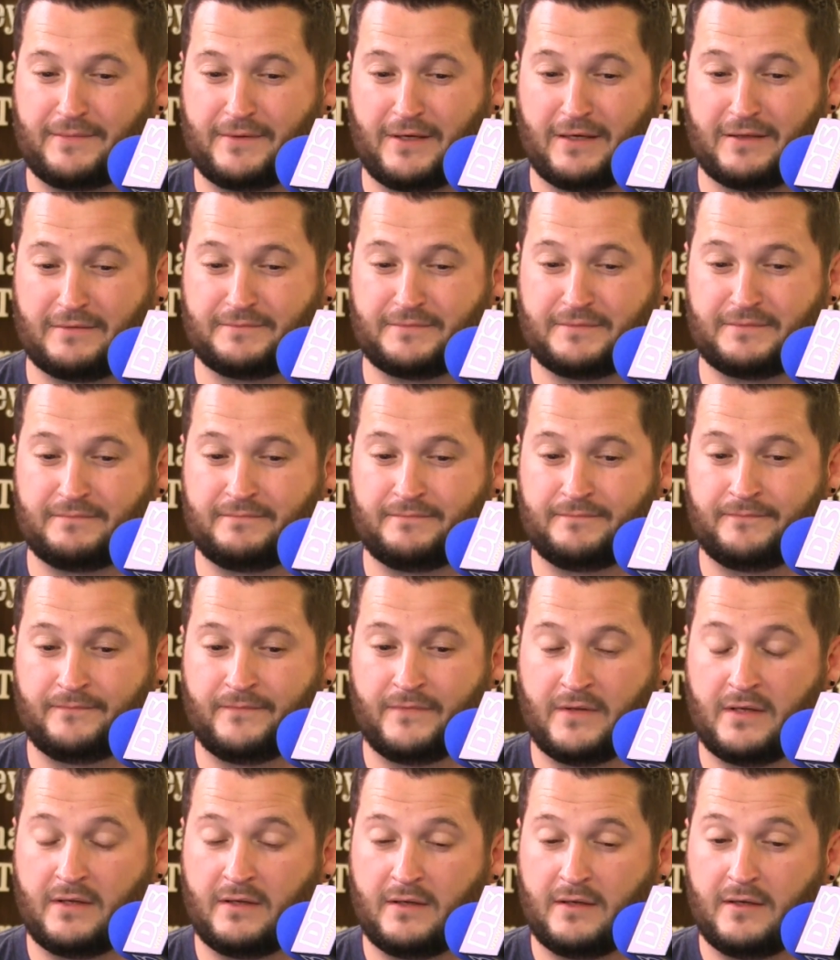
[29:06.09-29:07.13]
pot.
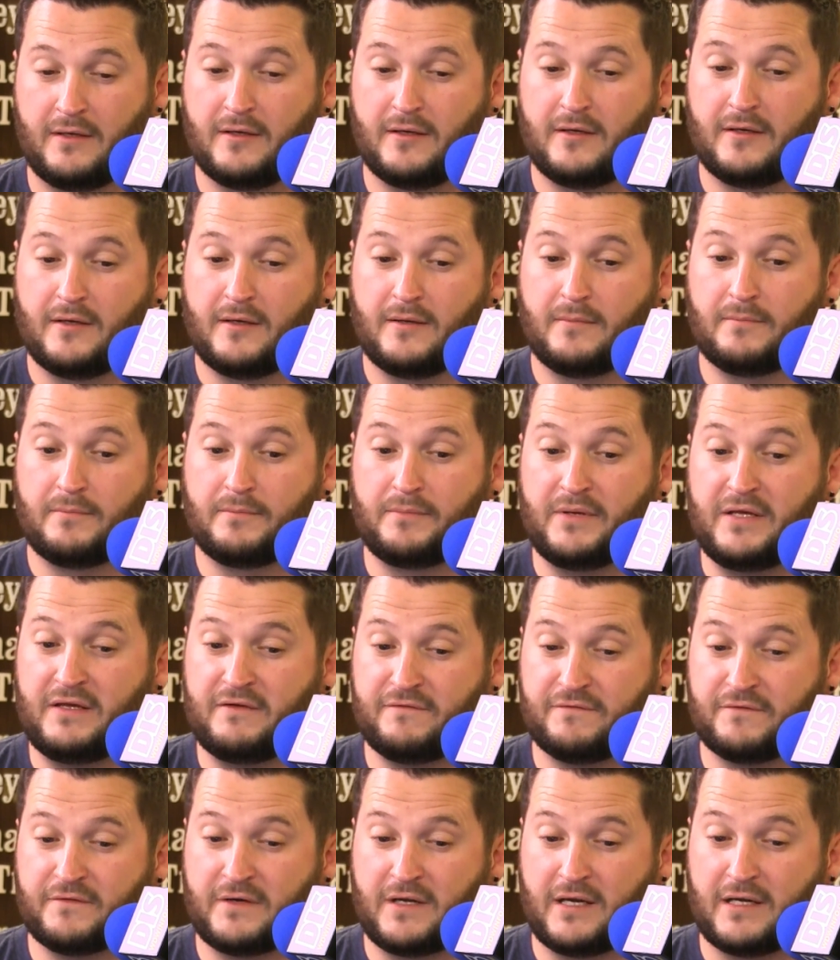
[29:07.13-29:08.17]

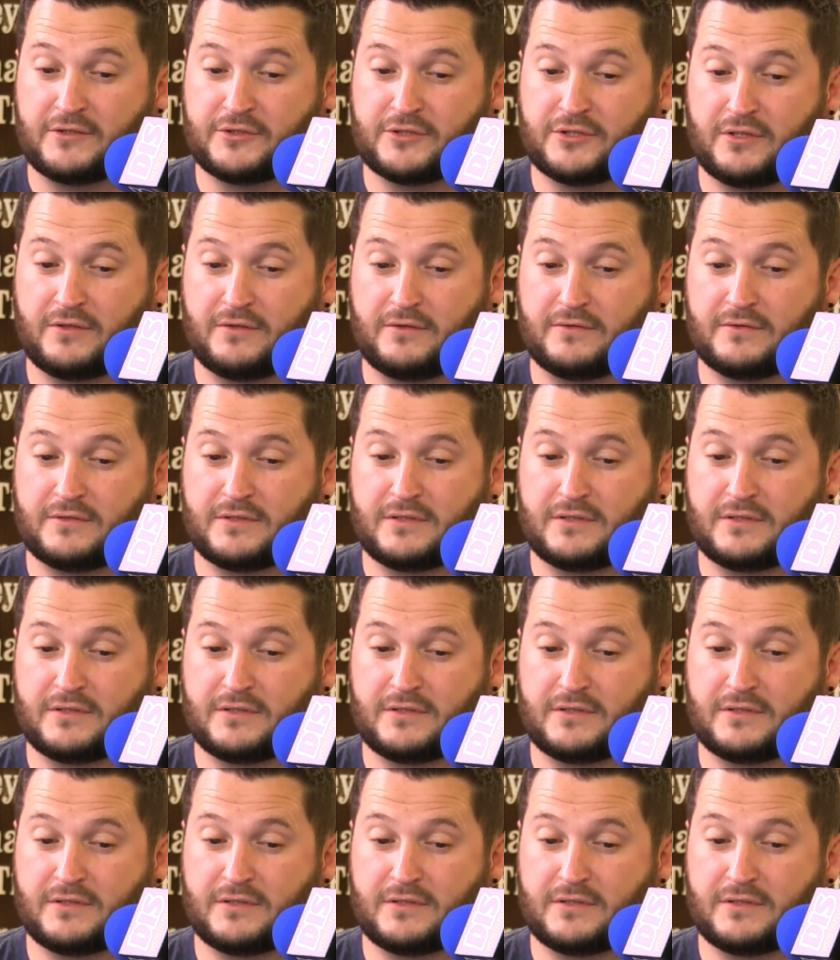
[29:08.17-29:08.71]
Beef nachos,